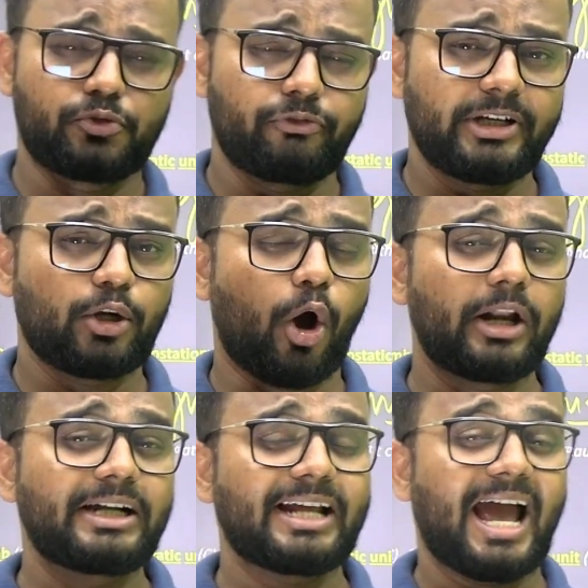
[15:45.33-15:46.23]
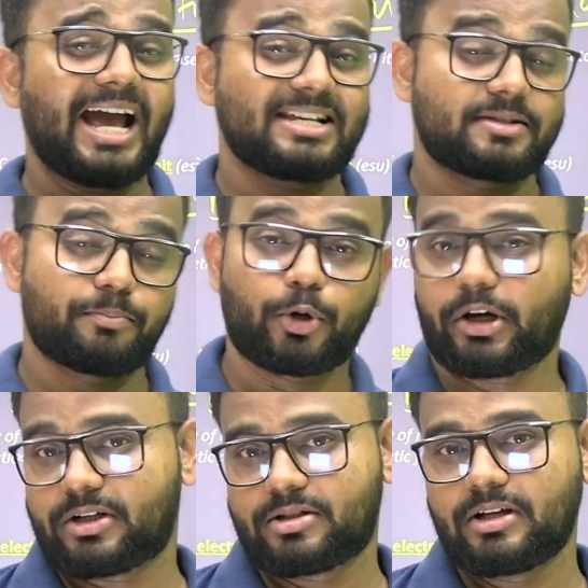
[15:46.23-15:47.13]
we call it as
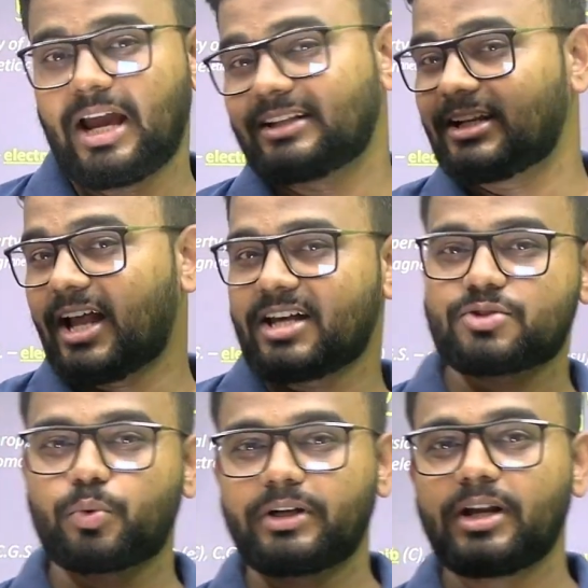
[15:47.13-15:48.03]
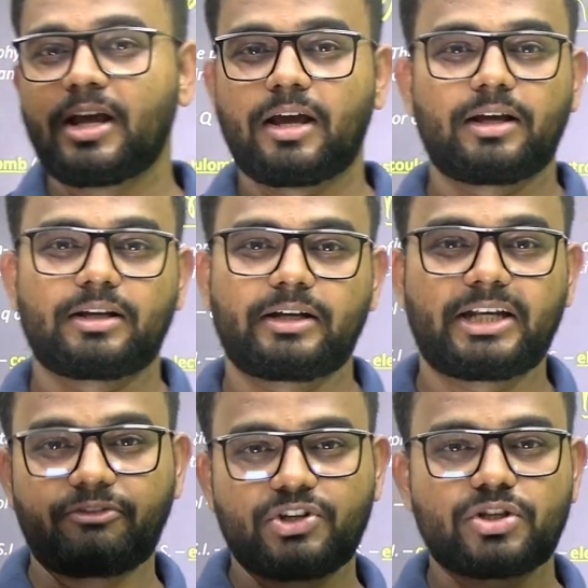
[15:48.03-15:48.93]
product, and the last one,
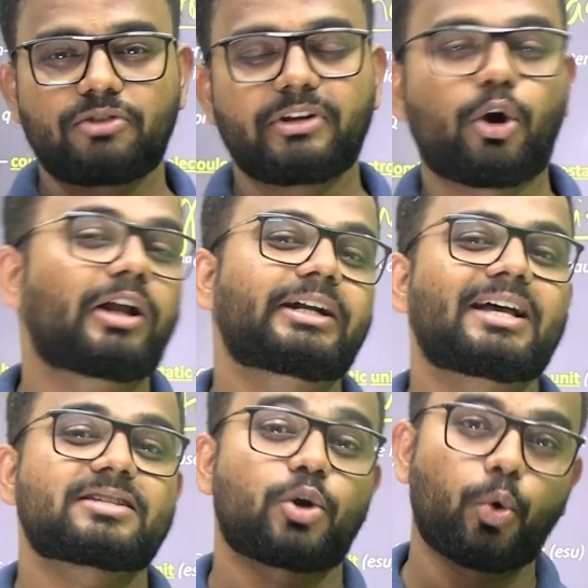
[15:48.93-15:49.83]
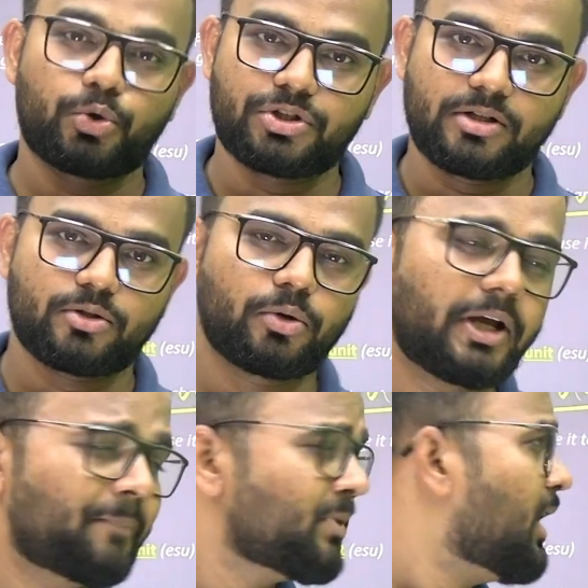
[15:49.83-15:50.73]
division, we call it as quotient.
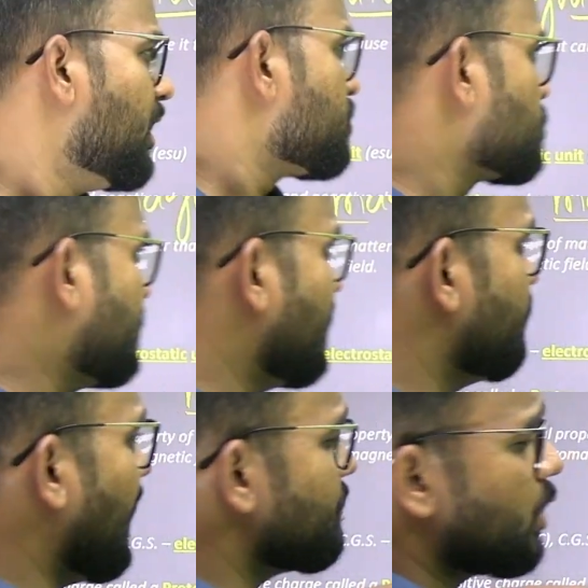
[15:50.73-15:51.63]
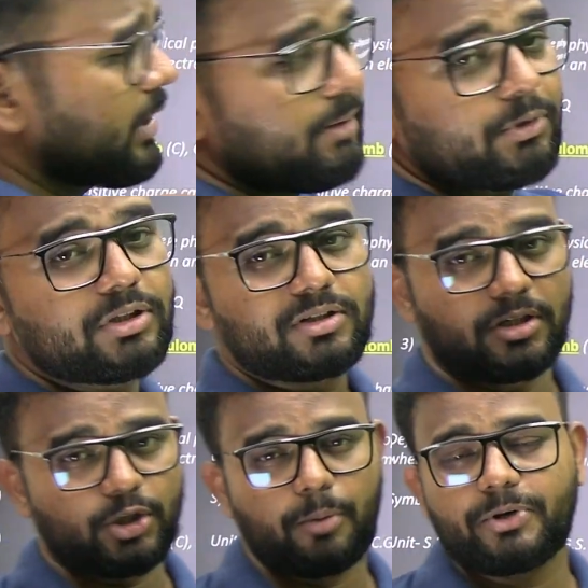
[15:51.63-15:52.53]
Okay, so here I'm talking about the
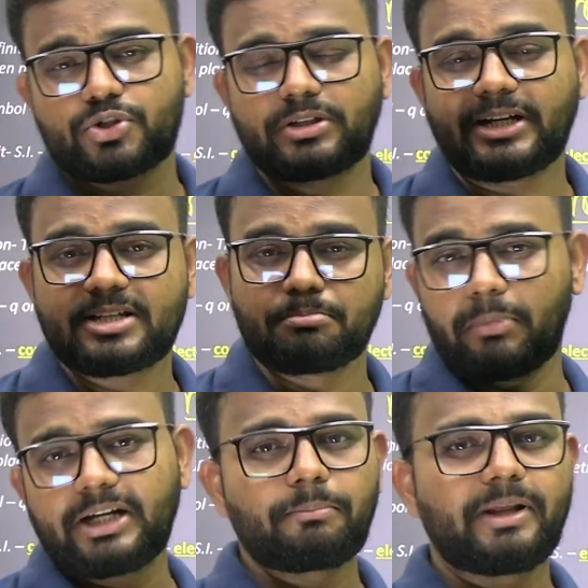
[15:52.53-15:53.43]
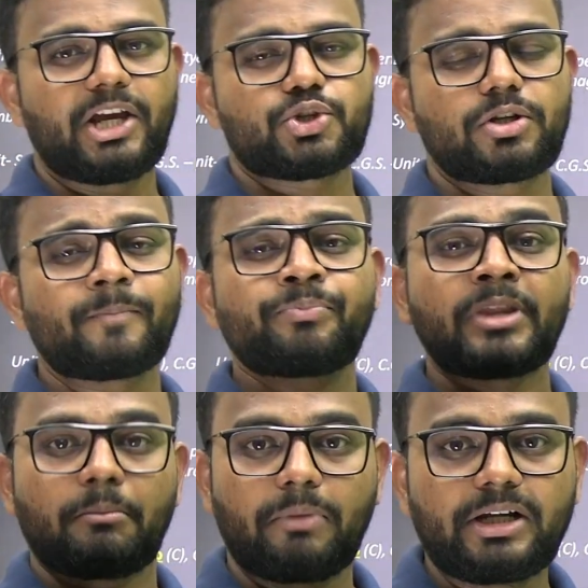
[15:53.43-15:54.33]
third operation, that is multiplication.
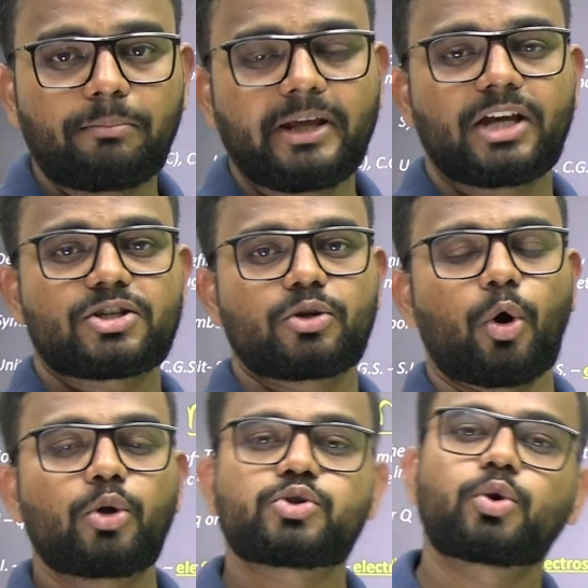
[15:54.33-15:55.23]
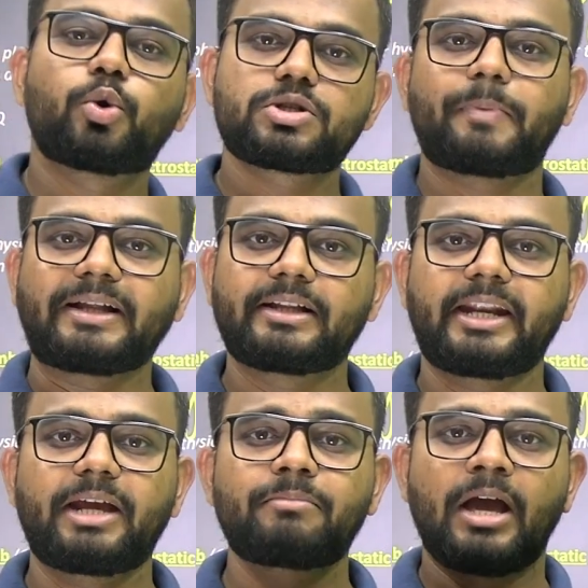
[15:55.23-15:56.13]
Multiplication also goes by the
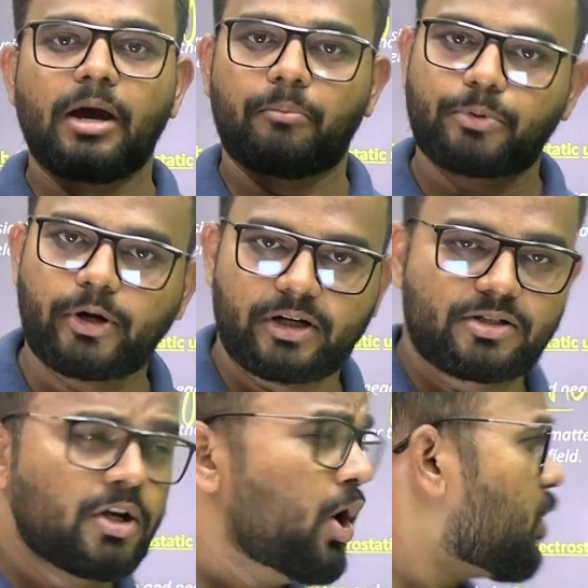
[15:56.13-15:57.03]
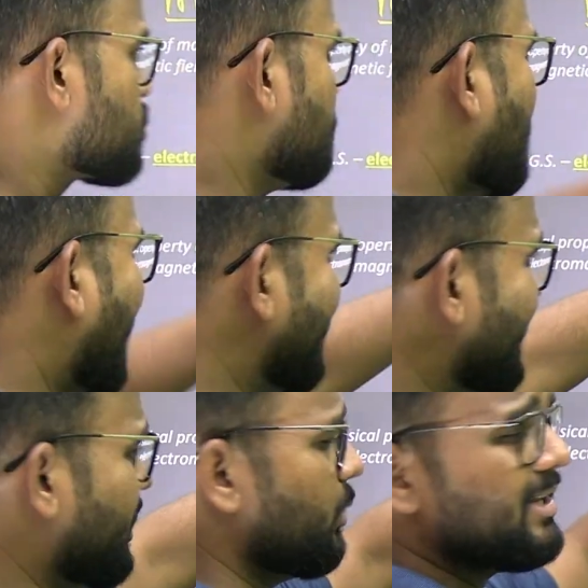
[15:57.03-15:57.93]
name product. So
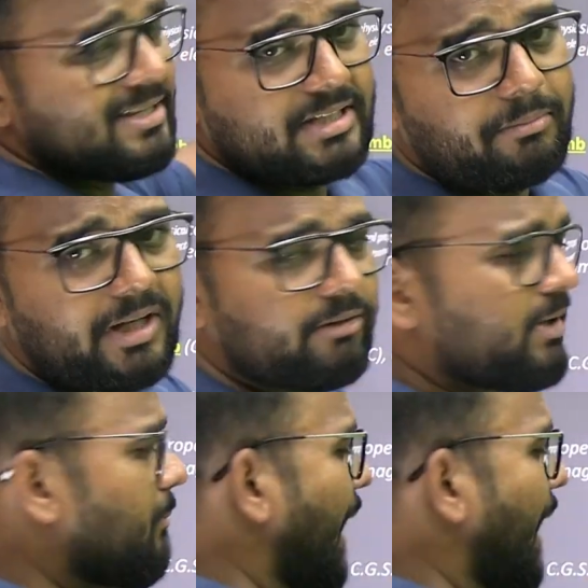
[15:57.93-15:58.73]
magnitude, similar way,